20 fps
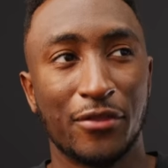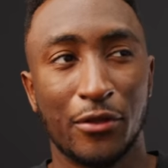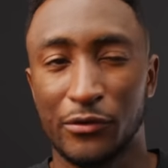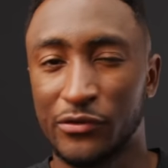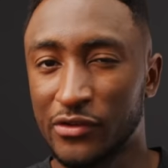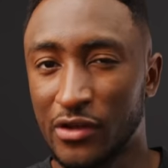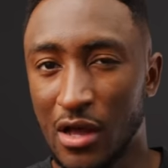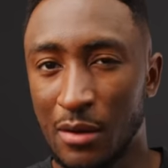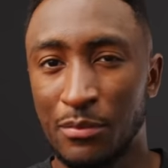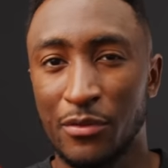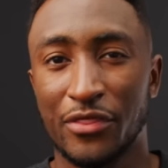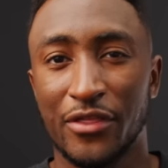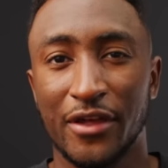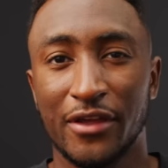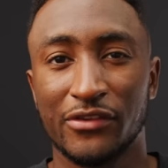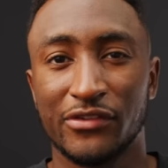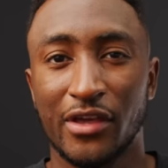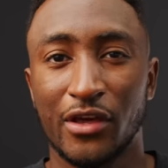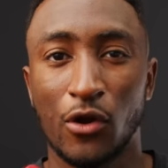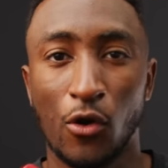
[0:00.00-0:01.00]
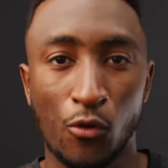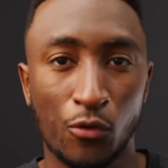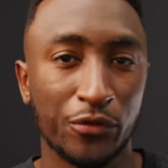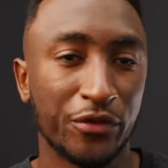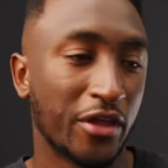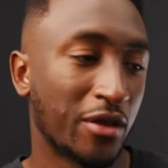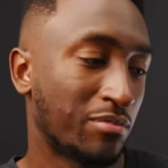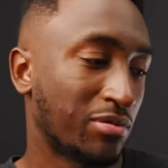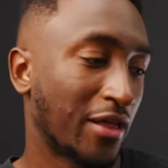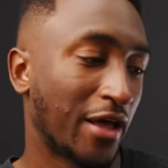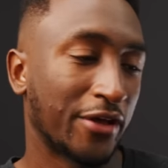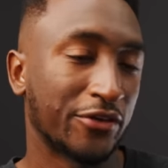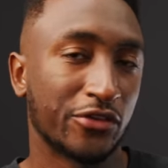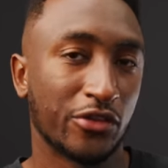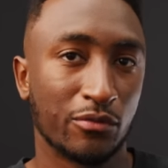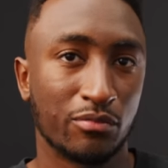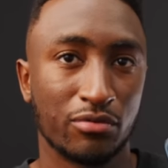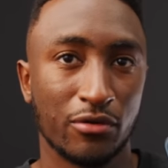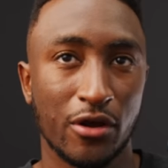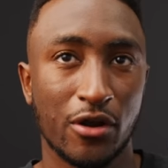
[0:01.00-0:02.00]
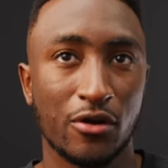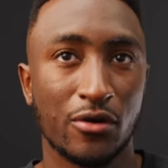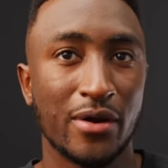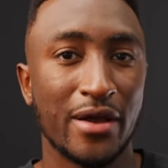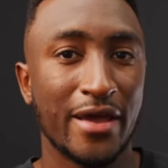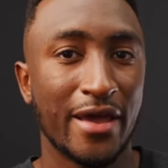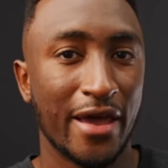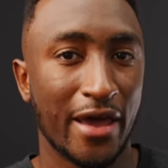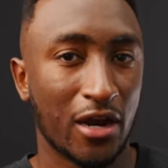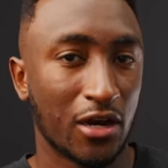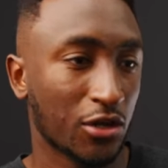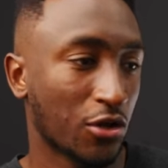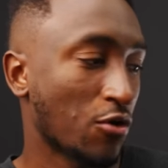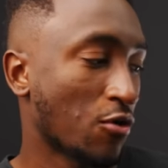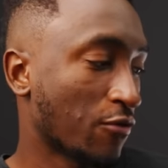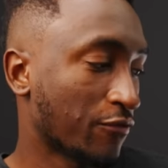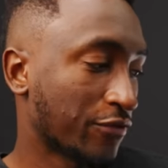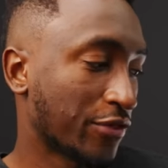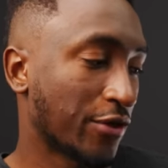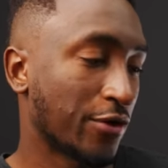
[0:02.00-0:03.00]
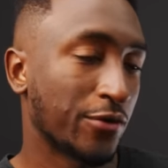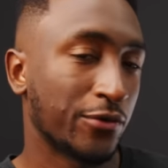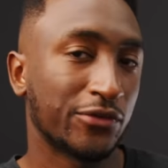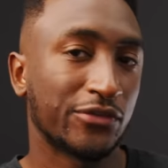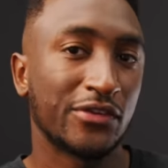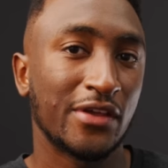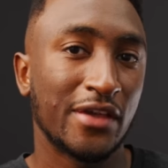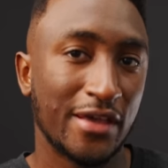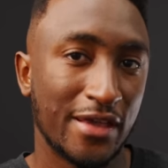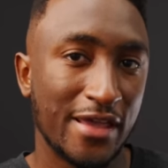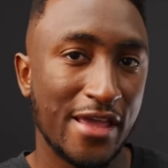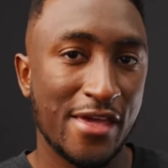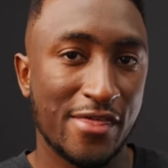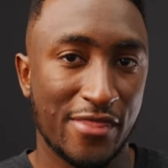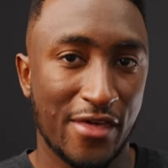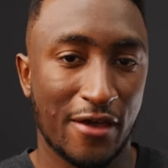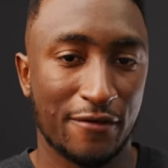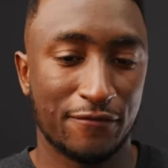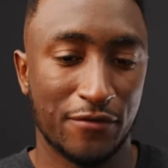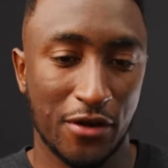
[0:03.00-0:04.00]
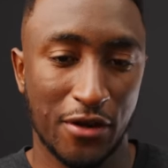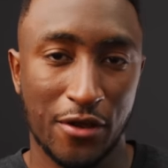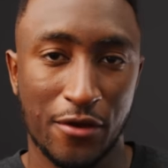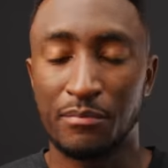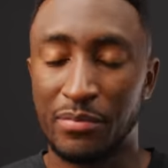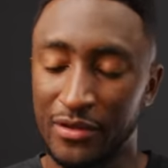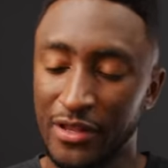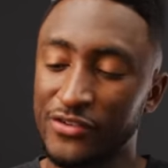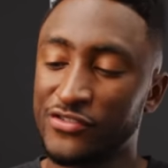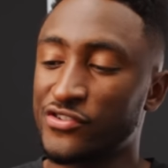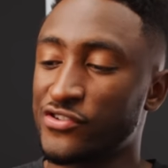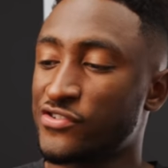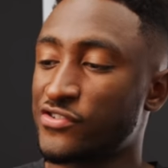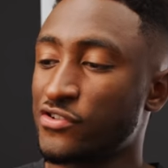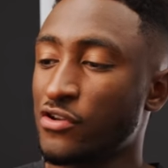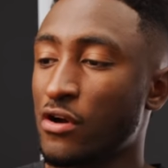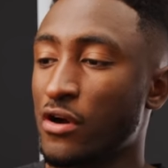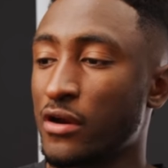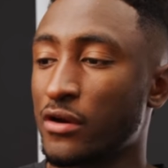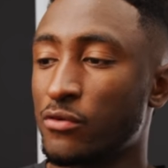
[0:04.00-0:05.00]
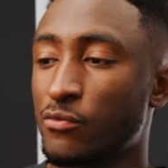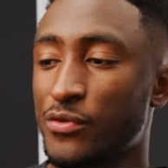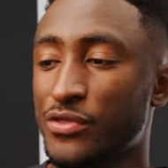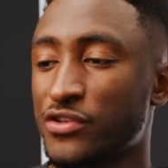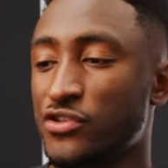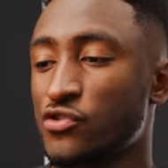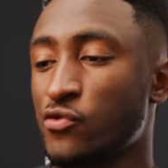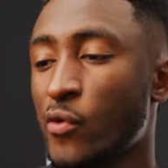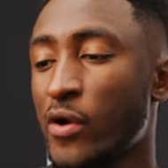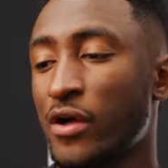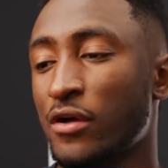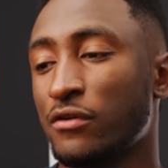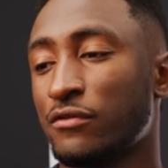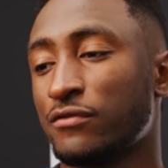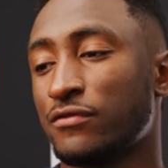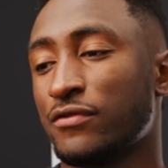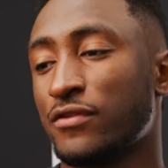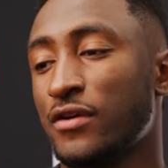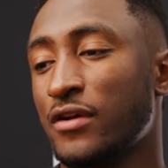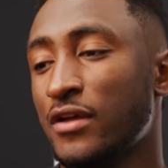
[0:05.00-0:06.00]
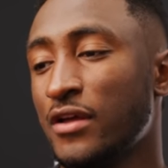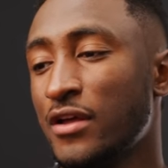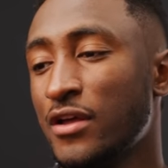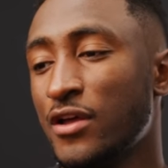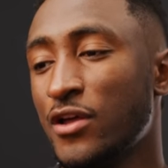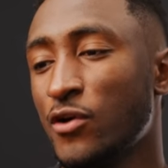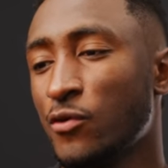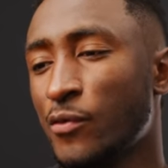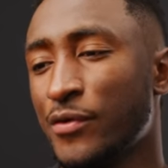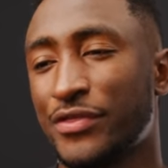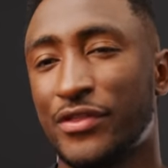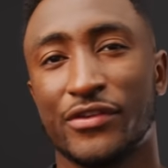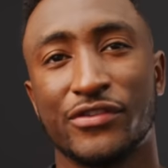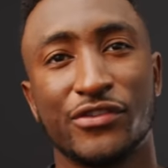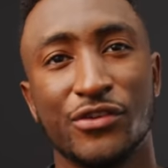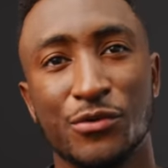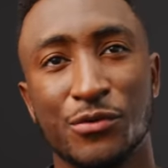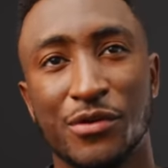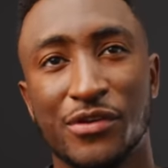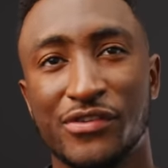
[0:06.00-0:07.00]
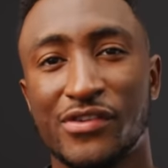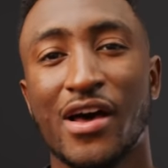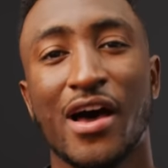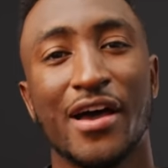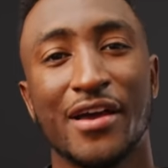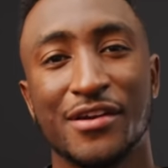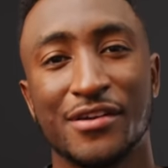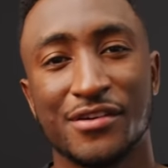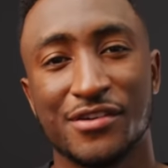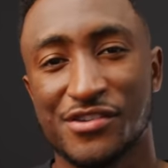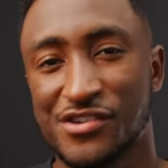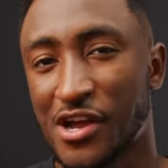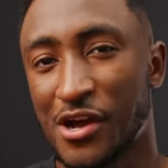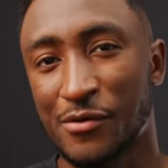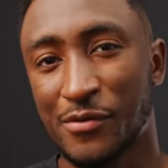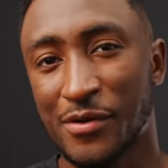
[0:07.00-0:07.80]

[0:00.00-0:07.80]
there's a couple things that only apply to the Pro, and I'll go over those in that video. But let's just start with the 12 with this new design, shall